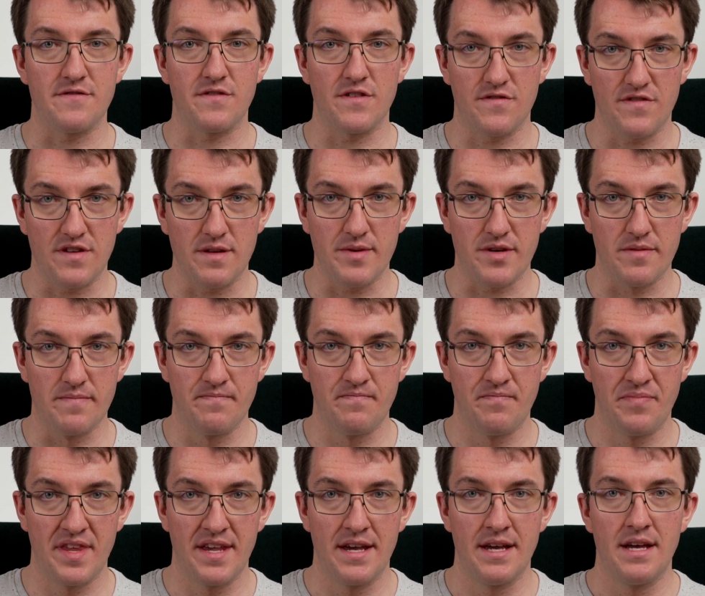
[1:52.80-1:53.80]
of the femur.
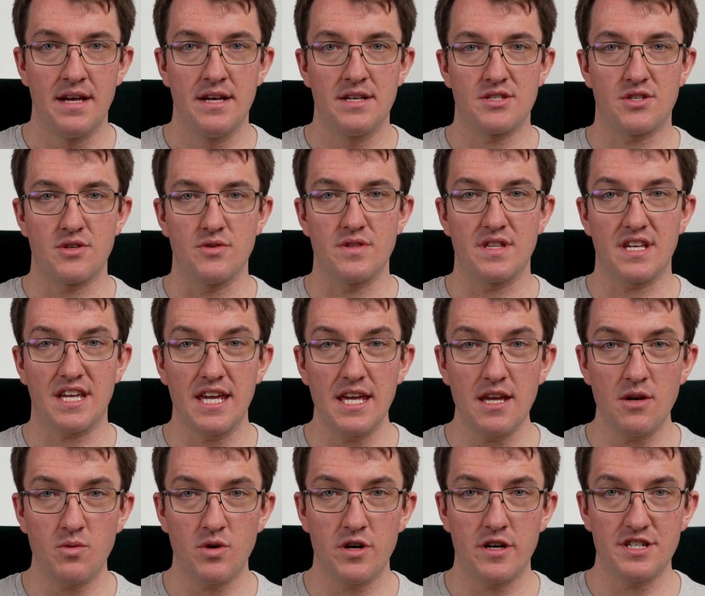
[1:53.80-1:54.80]
So the
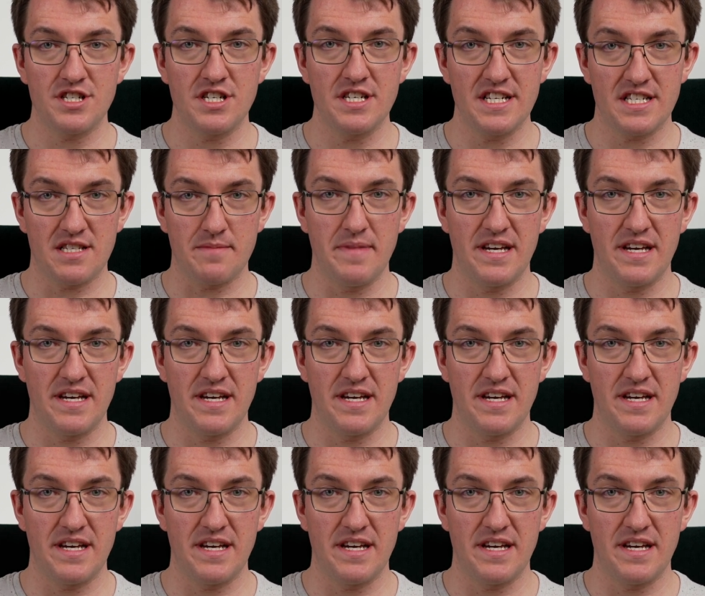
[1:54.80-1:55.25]
key word you need to